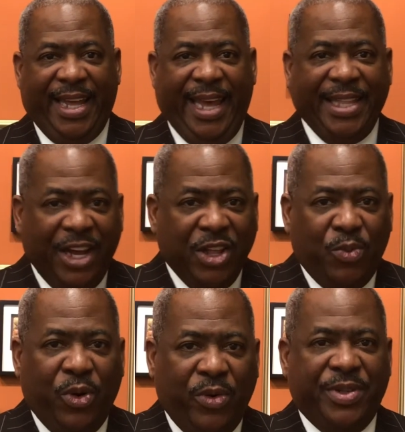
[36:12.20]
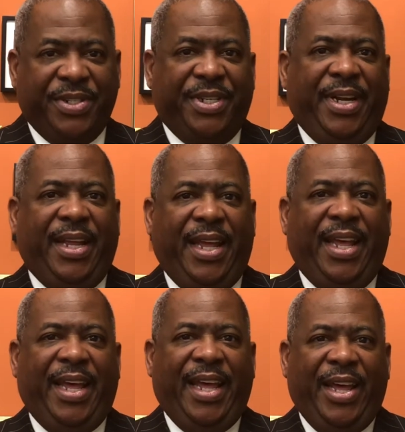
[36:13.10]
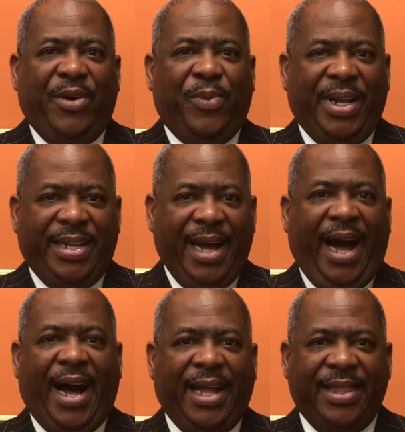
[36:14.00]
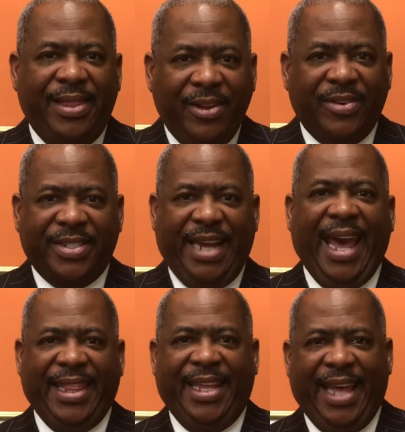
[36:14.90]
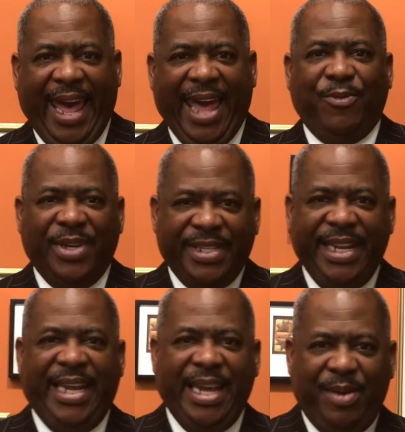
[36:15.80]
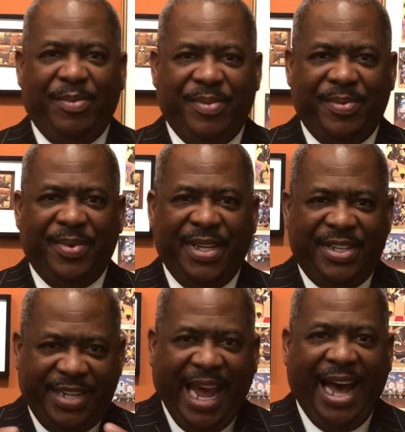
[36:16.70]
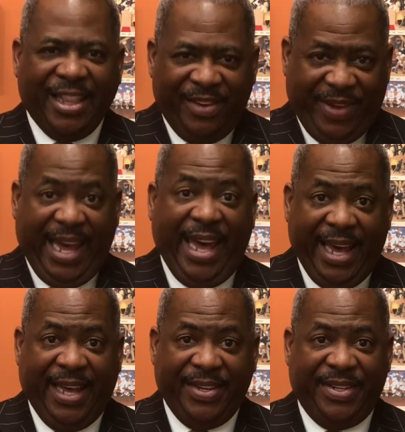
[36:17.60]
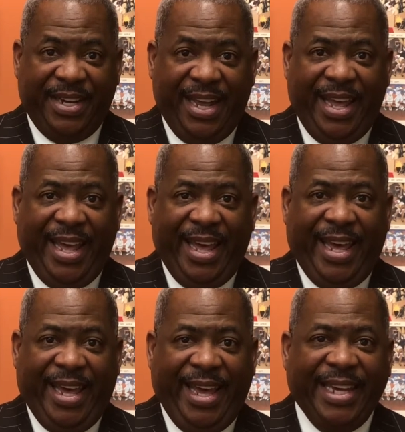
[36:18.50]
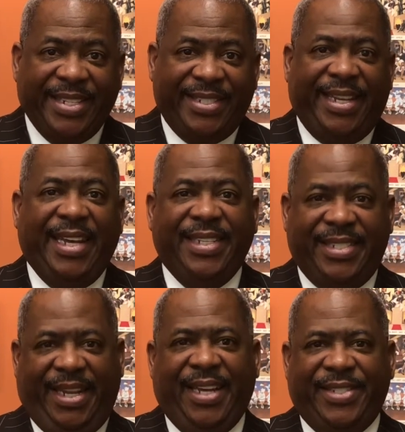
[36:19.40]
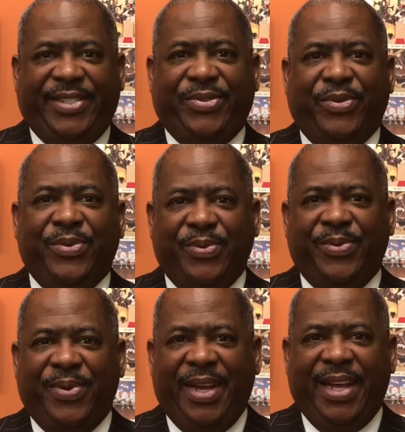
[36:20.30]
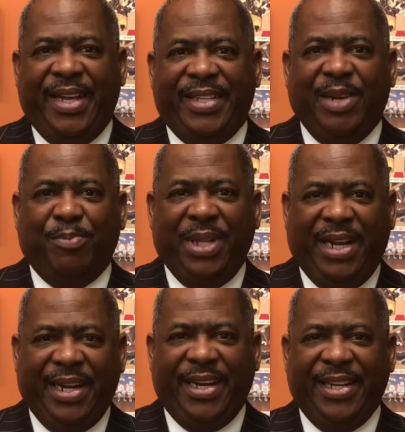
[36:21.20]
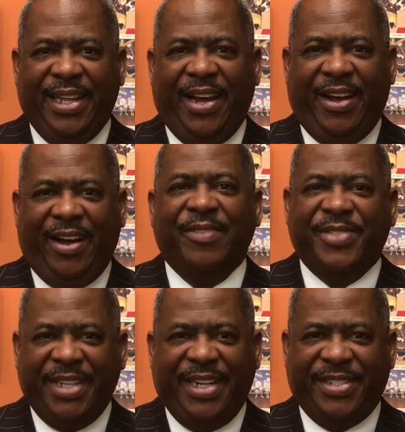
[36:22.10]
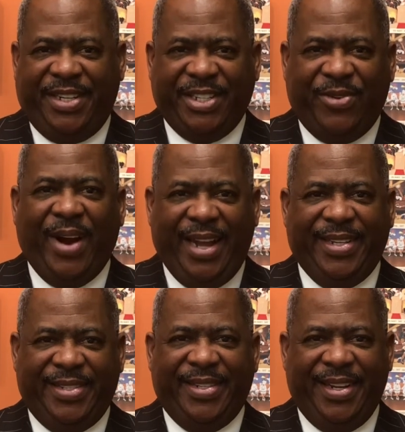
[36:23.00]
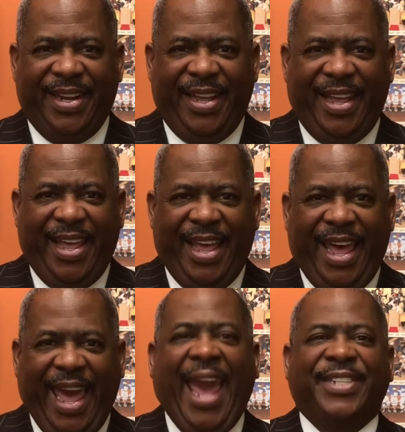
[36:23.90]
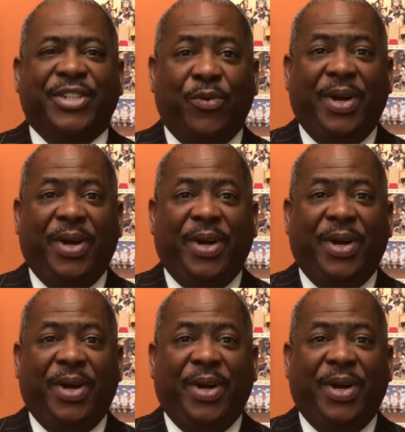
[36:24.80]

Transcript: In other words, when God looks at a redeemed child of his. He sees us through the blood of Jesus Christ. And so,